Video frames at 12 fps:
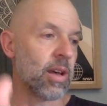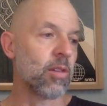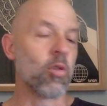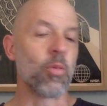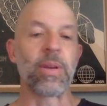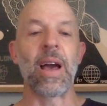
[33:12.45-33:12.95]

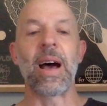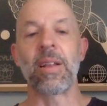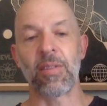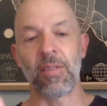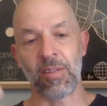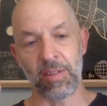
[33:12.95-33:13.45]

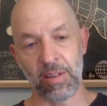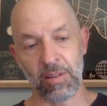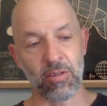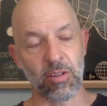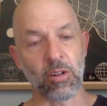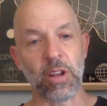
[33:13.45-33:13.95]
Kupiansk
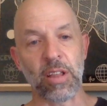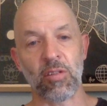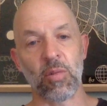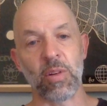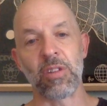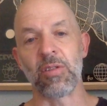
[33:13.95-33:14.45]
and the
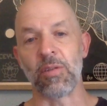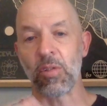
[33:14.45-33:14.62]
Donetsk region.